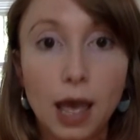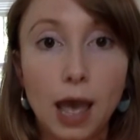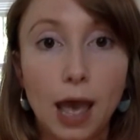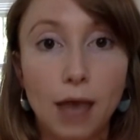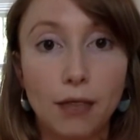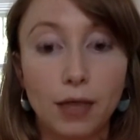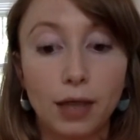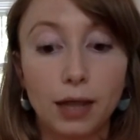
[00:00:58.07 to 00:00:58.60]

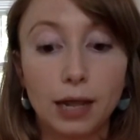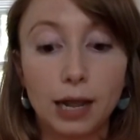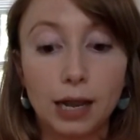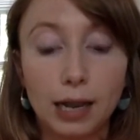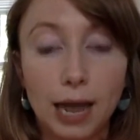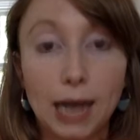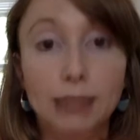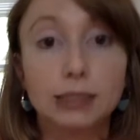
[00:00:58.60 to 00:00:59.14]
and then
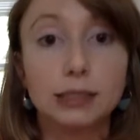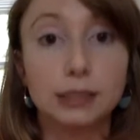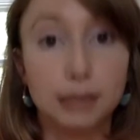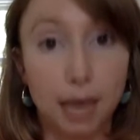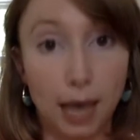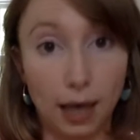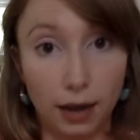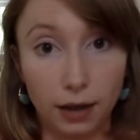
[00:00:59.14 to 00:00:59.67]
collect
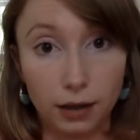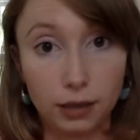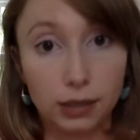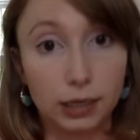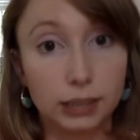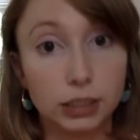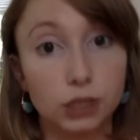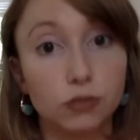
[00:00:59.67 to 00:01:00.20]
data,
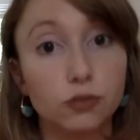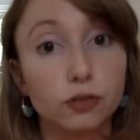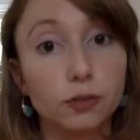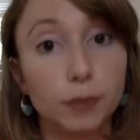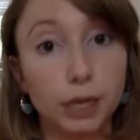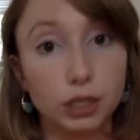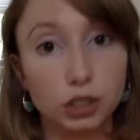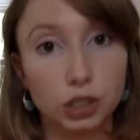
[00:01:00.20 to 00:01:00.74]
collect
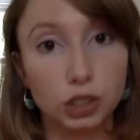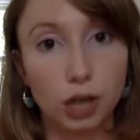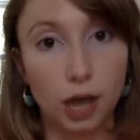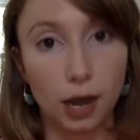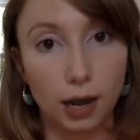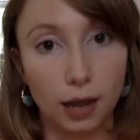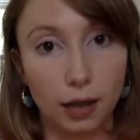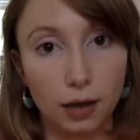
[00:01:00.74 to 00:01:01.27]
information on
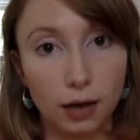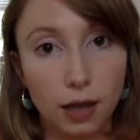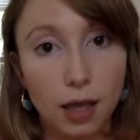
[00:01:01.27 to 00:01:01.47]
it,